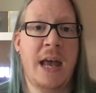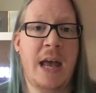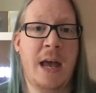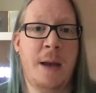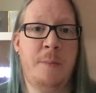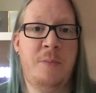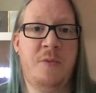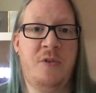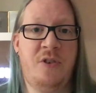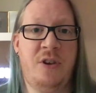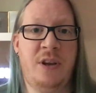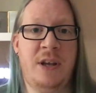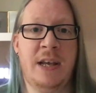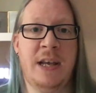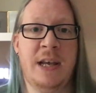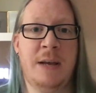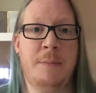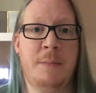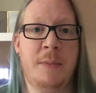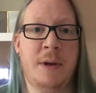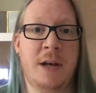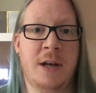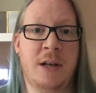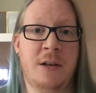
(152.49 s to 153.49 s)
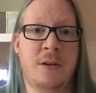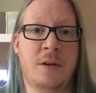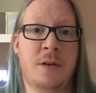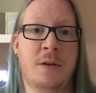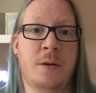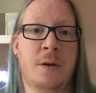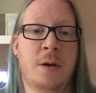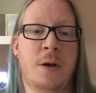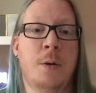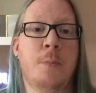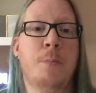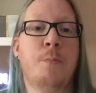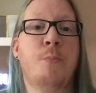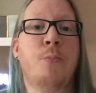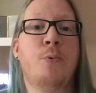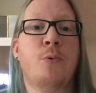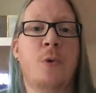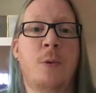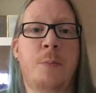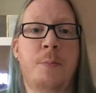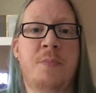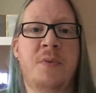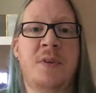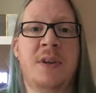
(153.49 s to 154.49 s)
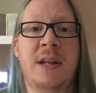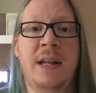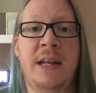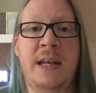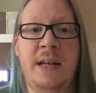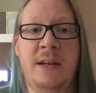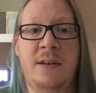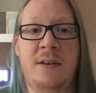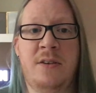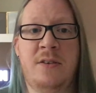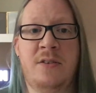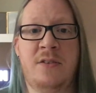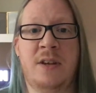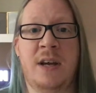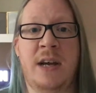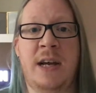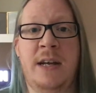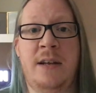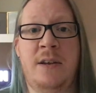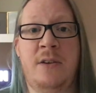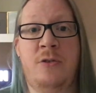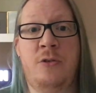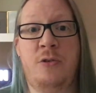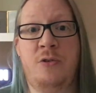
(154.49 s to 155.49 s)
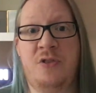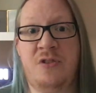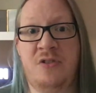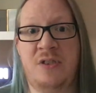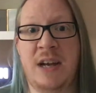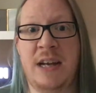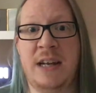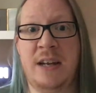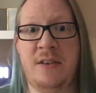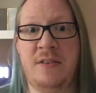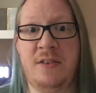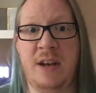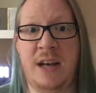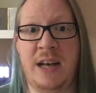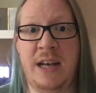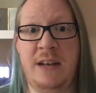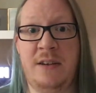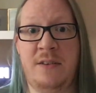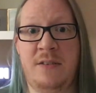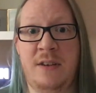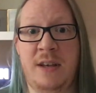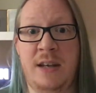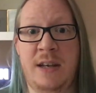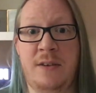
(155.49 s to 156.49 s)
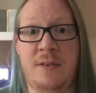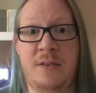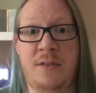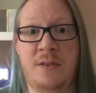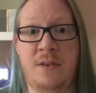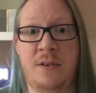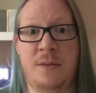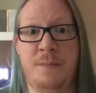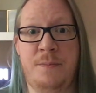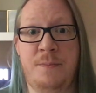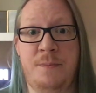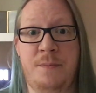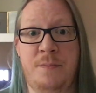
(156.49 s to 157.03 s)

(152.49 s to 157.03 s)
MGM had promptly decided to sanitize it